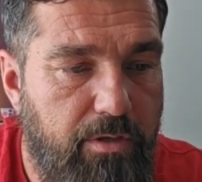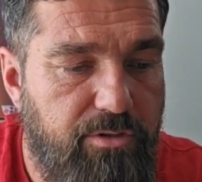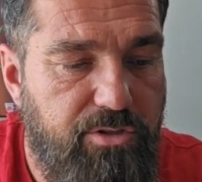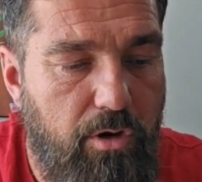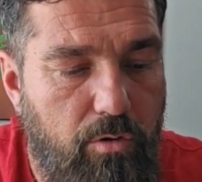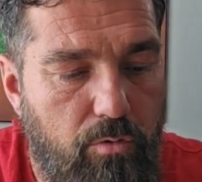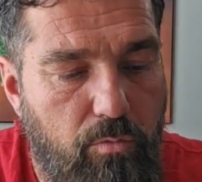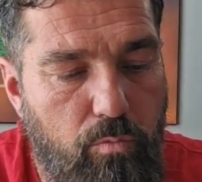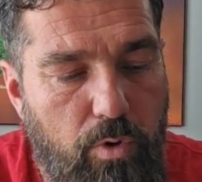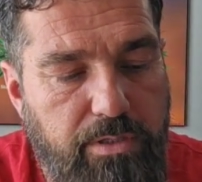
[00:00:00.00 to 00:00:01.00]

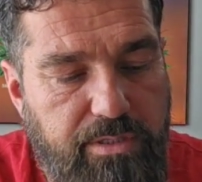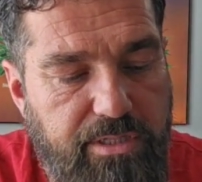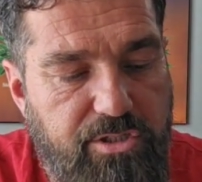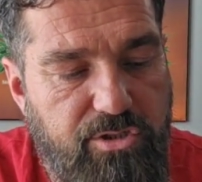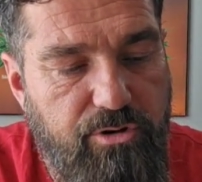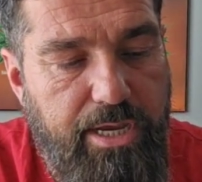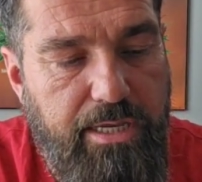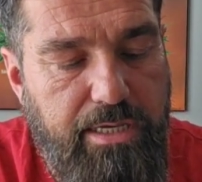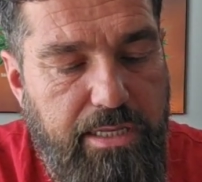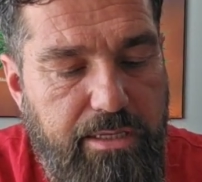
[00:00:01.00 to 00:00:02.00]
So what this
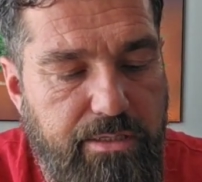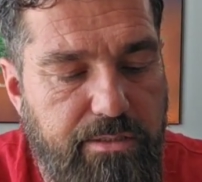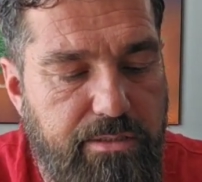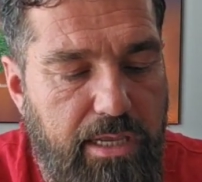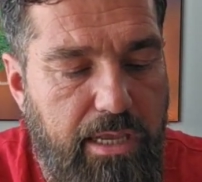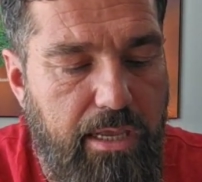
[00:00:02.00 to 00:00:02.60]
strain is,